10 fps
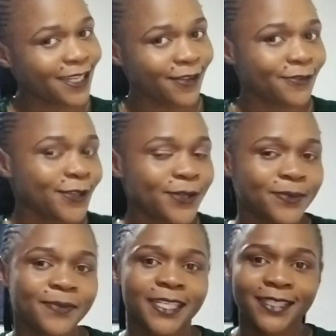If you do,
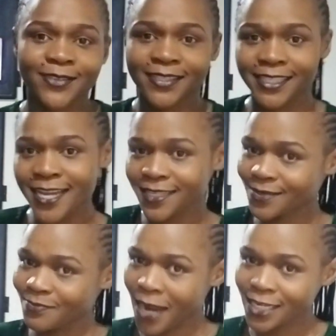please consider
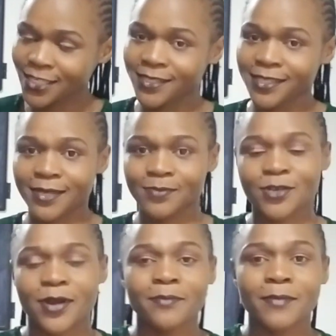smashing the
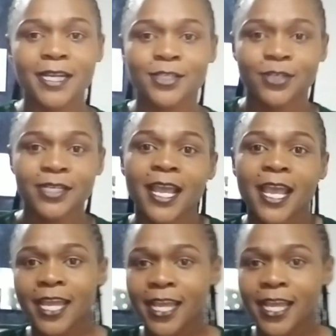subscribe button,